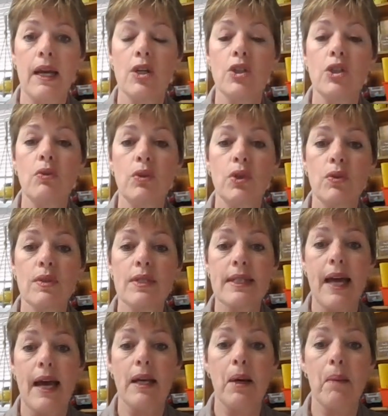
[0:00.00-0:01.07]
you use
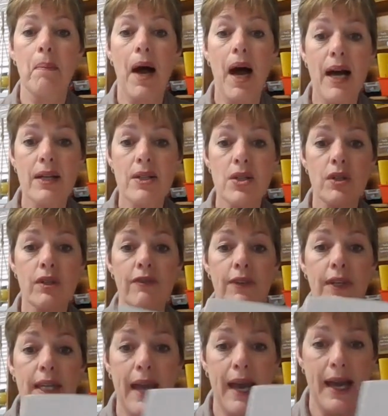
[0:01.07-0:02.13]
that
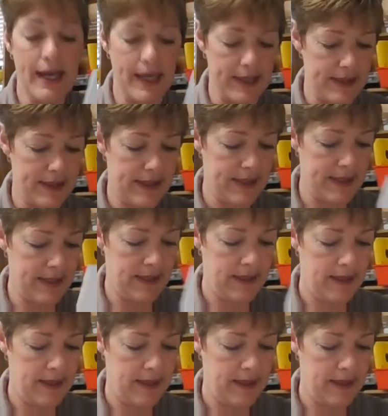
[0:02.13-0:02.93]
apostrophe S.